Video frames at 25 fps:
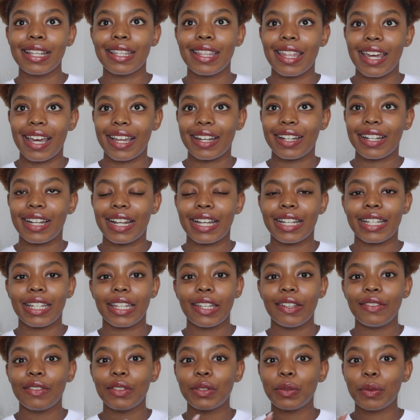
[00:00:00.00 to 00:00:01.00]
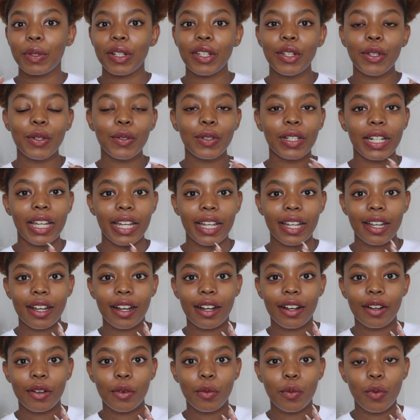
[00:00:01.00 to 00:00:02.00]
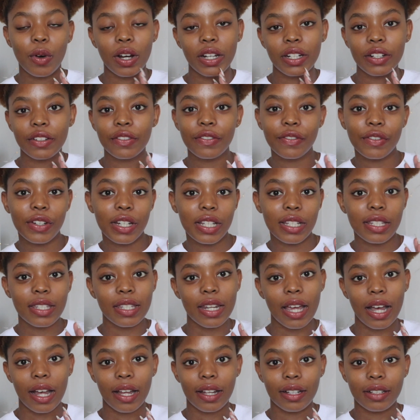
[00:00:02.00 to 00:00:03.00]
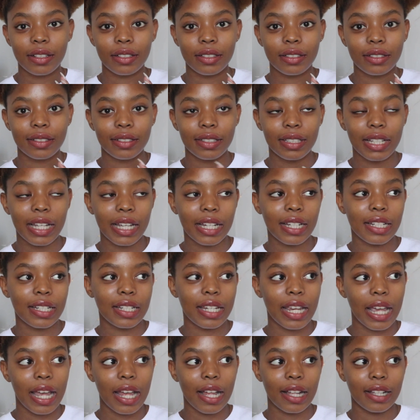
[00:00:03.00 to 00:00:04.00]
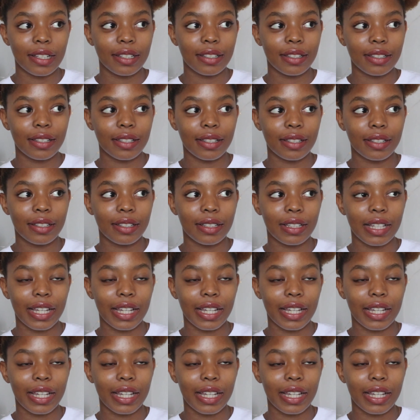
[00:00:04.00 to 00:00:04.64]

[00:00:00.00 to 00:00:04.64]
that like even when you like want to freestyle like a dance,